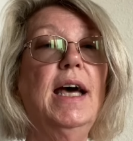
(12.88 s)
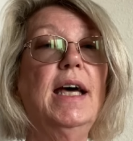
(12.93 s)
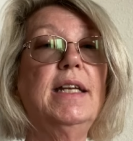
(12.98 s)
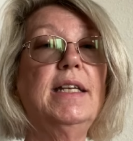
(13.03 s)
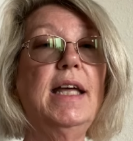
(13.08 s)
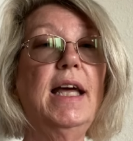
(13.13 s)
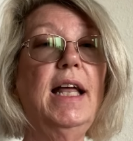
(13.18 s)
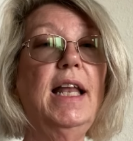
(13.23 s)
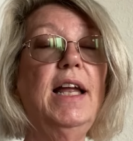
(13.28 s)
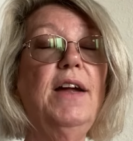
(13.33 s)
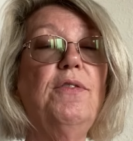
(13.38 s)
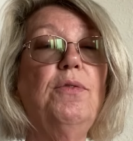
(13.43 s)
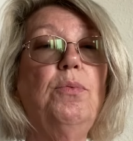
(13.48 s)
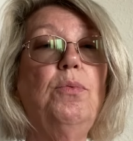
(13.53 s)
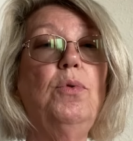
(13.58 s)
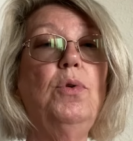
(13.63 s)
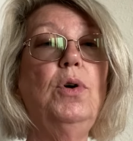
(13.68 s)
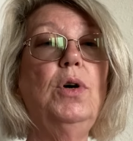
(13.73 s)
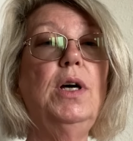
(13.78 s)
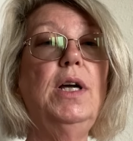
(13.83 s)
tell
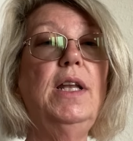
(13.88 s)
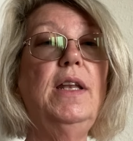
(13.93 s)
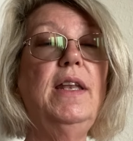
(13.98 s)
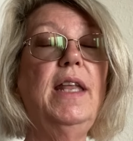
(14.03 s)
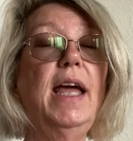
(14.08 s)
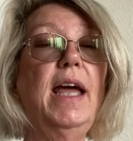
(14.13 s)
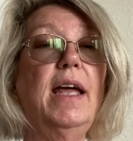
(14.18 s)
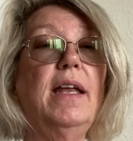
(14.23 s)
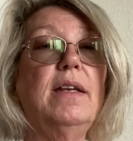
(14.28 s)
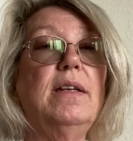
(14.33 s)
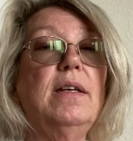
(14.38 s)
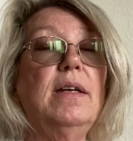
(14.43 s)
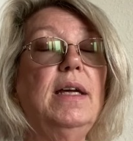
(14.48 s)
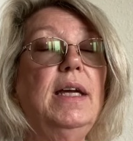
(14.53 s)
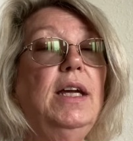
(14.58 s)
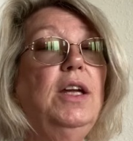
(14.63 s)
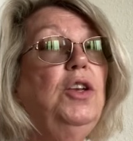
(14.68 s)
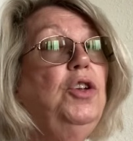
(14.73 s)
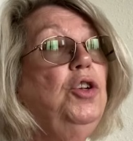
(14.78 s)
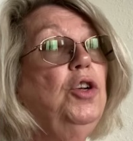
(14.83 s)
everyone that
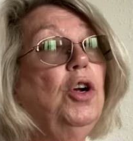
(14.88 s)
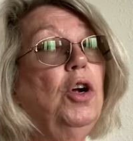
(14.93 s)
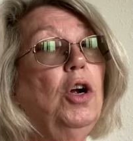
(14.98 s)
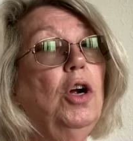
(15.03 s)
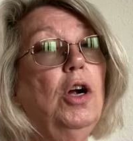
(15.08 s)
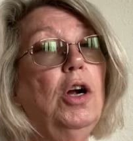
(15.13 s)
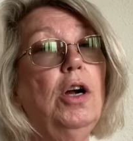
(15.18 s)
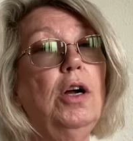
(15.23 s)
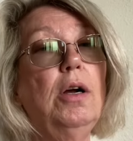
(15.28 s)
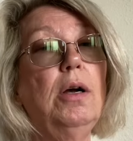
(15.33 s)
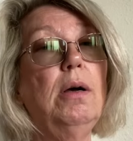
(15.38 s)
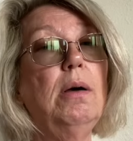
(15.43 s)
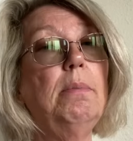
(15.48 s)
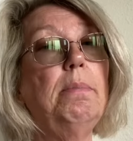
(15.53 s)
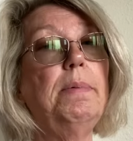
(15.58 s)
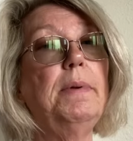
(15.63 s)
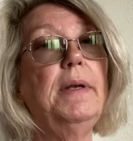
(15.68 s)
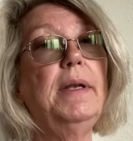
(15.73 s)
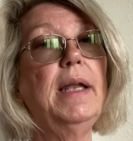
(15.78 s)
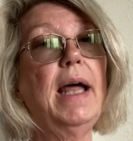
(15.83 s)
in
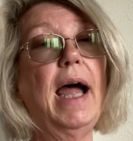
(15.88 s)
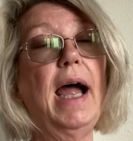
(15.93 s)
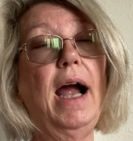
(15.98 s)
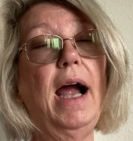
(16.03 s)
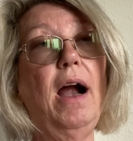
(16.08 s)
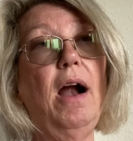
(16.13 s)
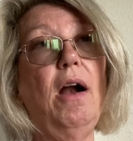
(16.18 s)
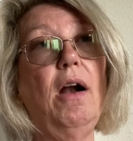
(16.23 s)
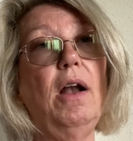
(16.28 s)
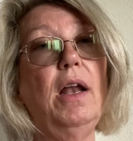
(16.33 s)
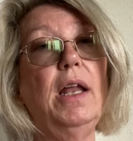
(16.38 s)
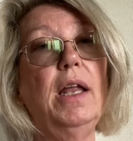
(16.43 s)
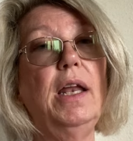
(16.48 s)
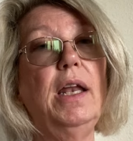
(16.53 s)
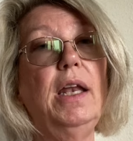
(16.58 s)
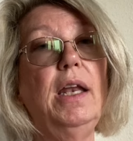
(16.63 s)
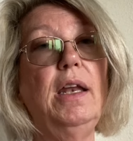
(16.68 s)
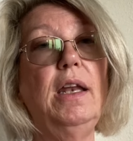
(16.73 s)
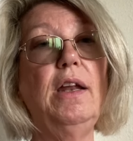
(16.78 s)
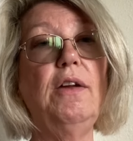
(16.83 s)
Europe and
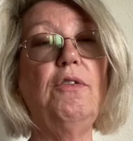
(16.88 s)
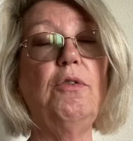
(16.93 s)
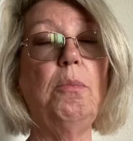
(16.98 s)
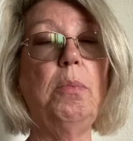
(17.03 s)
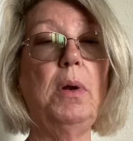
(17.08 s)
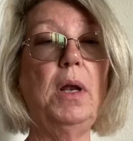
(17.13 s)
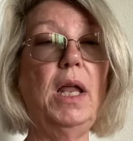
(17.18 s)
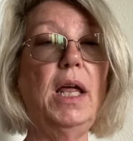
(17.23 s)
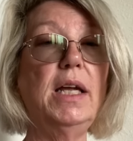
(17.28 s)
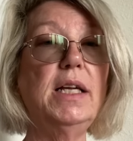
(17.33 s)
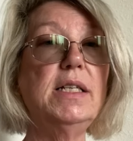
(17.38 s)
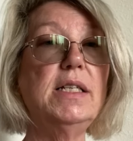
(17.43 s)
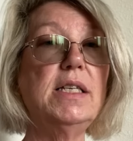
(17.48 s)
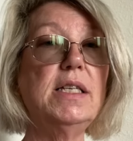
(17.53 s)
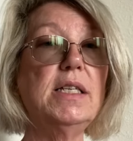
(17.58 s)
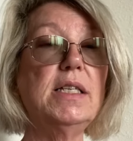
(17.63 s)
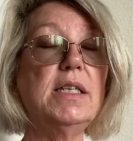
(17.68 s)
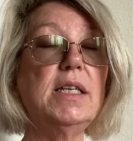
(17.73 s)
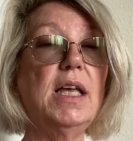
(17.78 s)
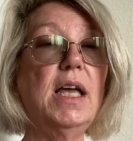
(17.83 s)
Ireland and different
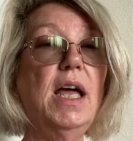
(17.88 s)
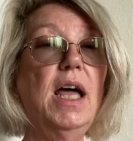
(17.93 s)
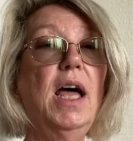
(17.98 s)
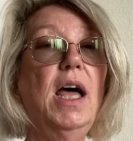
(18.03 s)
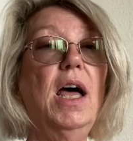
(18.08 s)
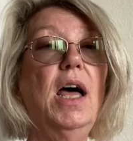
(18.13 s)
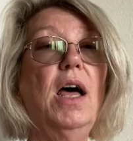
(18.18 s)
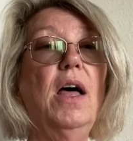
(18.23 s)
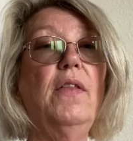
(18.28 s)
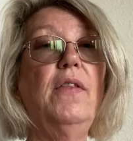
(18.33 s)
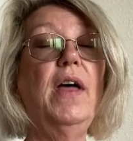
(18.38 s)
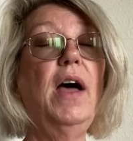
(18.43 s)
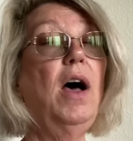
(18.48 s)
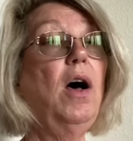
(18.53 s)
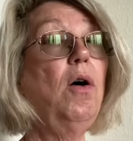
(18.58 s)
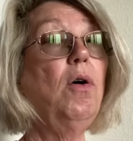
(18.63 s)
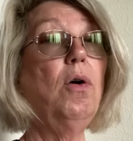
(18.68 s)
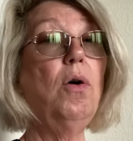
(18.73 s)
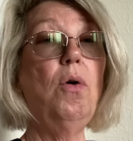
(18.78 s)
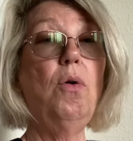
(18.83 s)
places, they
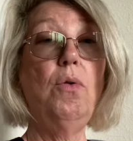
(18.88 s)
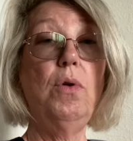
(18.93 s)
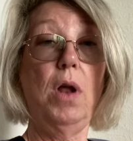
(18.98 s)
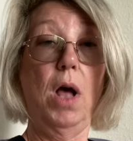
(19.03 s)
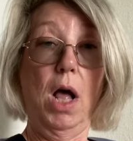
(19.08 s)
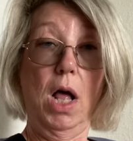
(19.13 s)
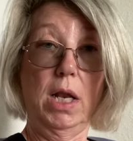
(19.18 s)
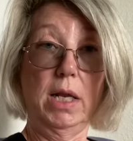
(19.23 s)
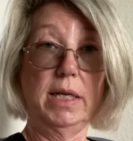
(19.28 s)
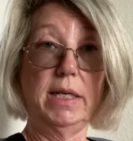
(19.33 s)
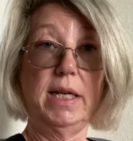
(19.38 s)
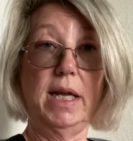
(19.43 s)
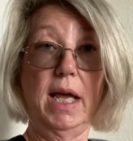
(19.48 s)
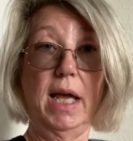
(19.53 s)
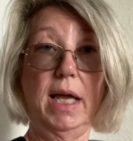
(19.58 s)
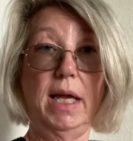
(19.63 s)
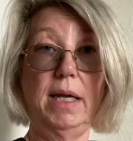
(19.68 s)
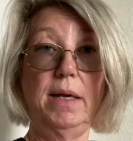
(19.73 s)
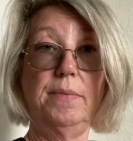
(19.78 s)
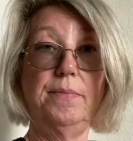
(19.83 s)
all go on
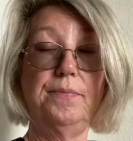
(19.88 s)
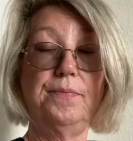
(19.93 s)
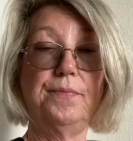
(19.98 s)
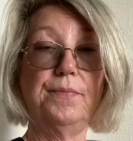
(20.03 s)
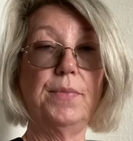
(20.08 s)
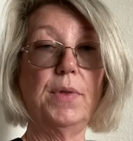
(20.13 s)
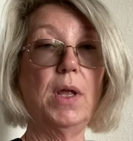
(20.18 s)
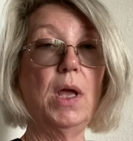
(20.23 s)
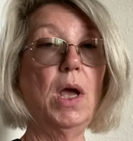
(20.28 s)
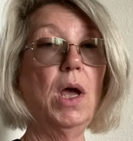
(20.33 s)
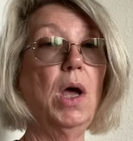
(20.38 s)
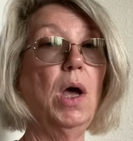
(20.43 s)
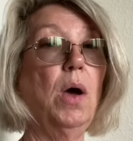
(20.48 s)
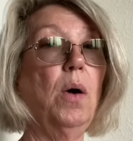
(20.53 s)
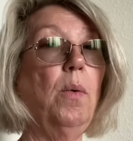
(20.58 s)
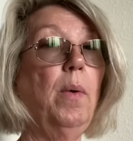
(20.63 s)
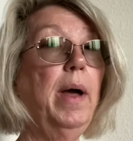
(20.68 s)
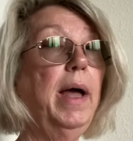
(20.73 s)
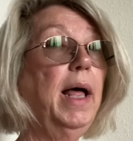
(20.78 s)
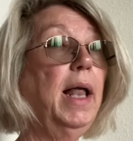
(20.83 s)
holiday.
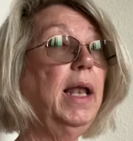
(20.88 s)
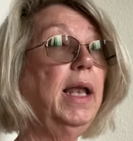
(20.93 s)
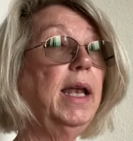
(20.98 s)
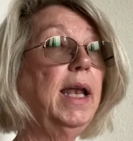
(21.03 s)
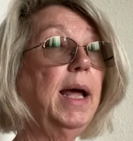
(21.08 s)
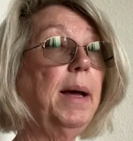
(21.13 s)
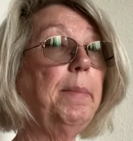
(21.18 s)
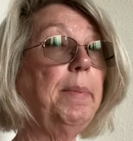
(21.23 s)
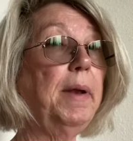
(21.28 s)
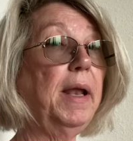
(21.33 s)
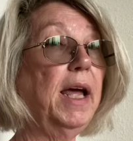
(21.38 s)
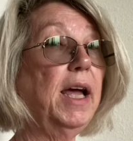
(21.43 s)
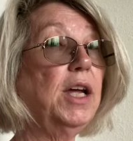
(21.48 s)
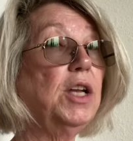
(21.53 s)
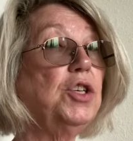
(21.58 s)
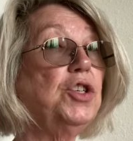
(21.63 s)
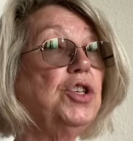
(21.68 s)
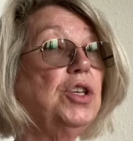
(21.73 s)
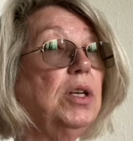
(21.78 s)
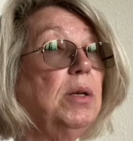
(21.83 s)
Well, in
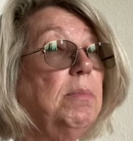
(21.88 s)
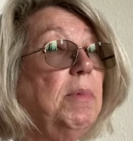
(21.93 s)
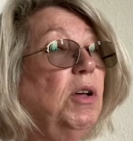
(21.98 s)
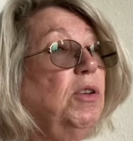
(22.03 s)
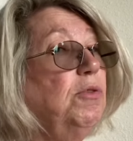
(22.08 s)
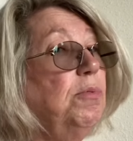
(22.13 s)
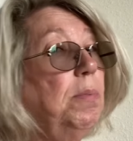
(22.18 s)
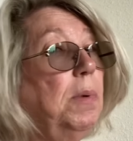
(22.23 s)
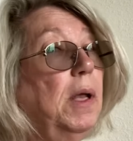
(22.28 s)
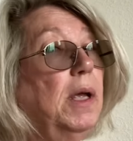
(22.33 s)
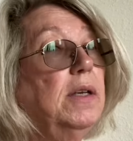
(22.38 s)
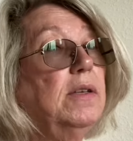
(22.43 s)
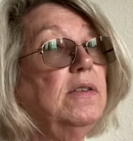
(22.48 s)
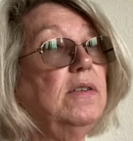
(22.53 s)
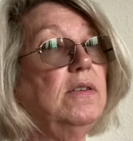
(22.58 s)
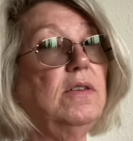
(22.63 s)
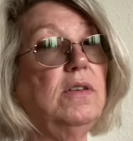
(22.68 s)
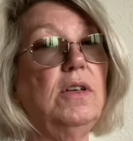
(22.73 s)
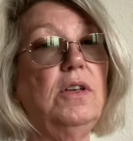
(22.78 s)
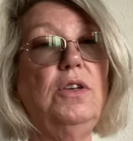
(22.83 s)
Appalachia and most
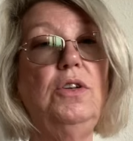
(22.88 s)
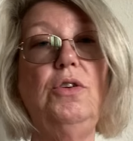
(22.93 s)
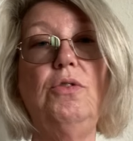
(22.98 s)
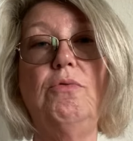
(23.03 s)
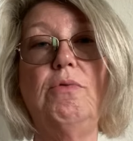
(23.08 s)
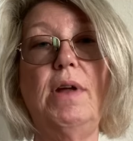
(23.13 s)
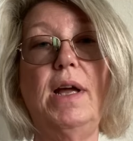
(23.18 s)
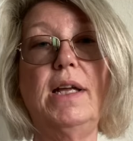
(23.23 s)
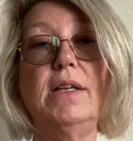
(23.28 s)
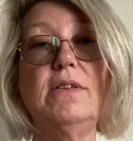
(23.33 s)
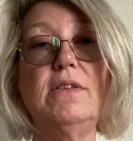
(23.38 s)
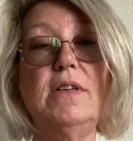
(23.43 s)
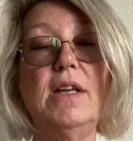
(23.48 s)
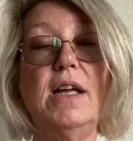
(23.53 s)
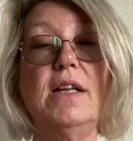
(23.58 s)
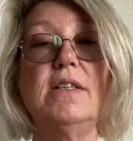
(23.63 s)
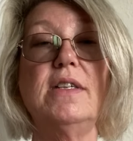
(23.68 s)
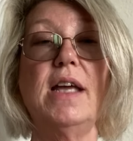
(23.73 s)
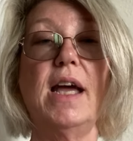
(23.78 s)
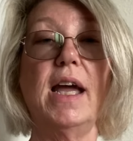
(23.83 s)
places in the United
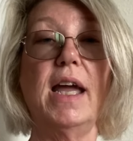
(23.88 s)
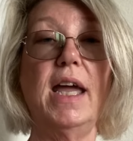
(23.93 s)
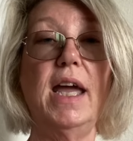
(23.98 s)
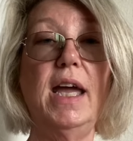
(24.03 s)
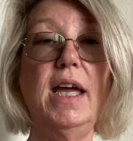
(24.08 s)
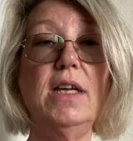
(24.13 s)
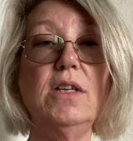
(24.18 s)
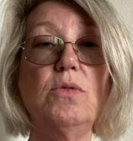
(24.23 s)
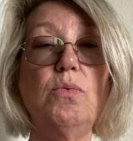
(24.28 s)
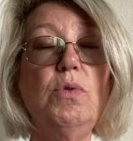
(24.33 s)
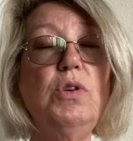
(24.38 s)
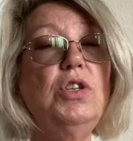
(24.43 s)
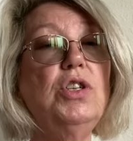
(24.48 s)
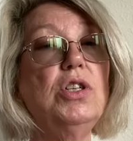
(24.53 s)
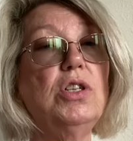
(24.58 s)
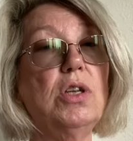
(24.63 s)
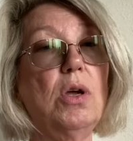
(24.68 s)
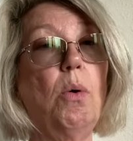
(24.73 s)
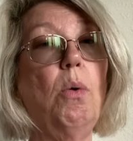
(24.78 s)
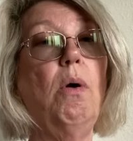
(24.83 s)
States, I guess, we
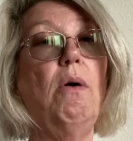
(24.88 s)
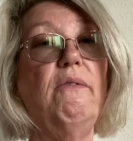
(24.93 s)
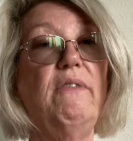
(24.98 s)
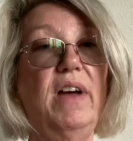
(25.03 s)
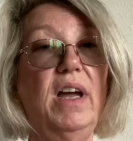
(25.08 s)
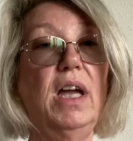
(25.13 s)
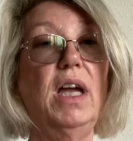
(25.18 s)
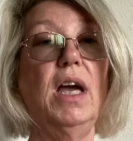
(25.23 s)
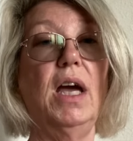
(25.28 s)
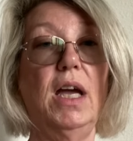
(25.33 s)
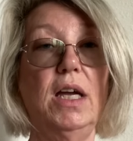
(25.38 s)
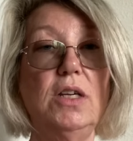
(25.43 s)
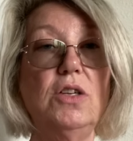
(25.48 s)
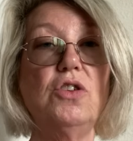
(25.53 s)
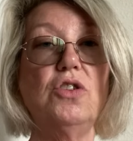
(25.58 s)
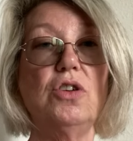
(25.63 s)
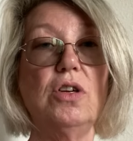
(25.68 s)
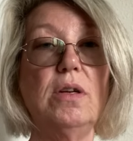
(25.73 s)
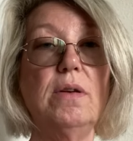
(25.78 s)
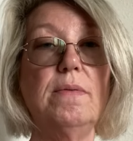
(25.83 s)
just go on
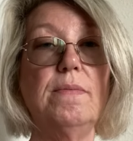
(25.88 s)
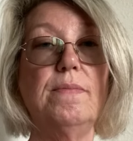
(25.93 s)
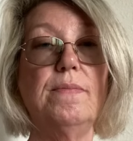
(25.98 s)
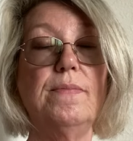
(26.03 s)
vacation.